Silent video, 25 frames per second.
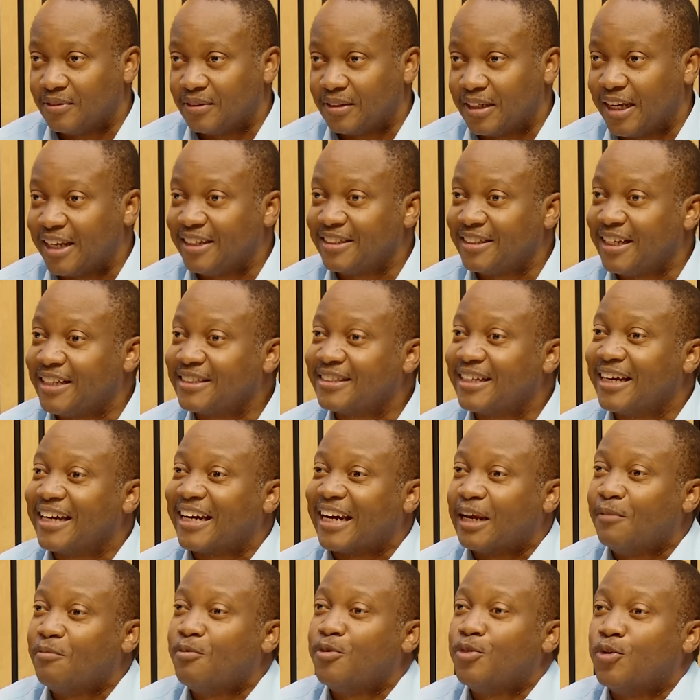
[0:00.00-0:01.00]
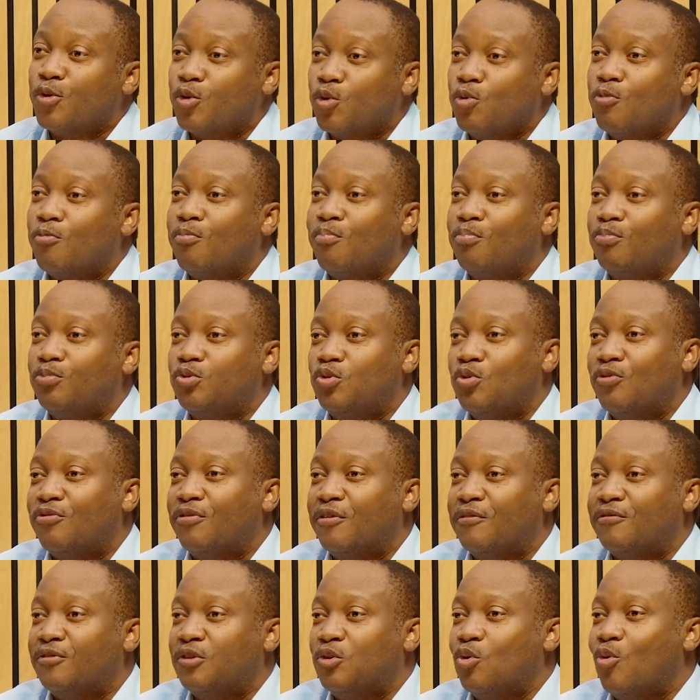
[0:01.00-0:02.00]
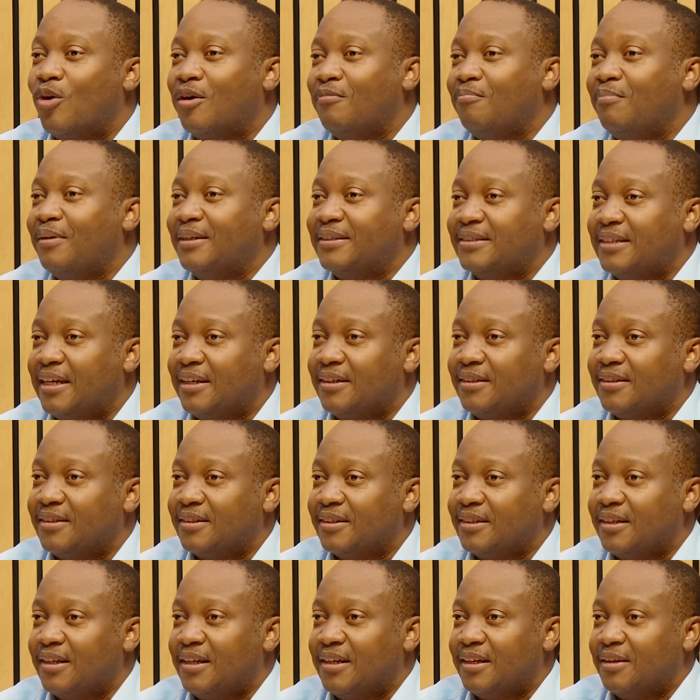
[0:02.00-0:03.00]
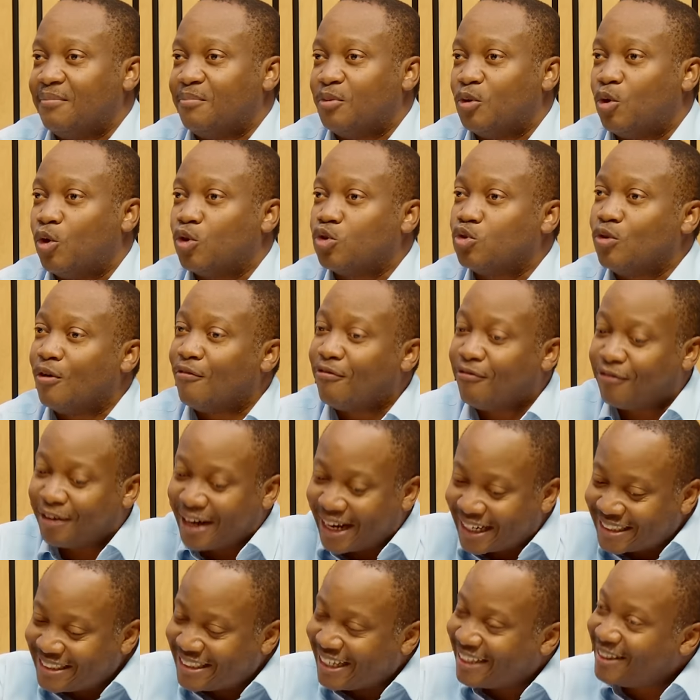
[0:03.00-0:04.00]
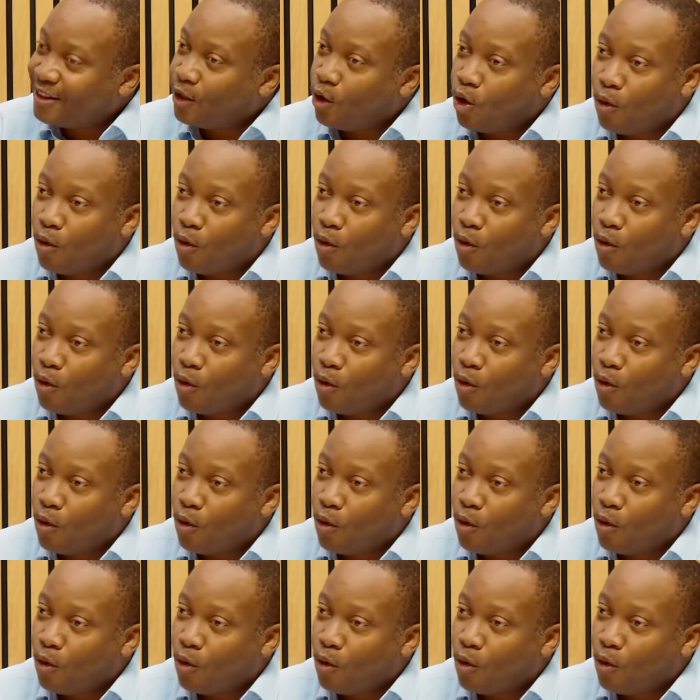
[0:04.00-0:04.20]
can just scrape through to 51% because you have fractured the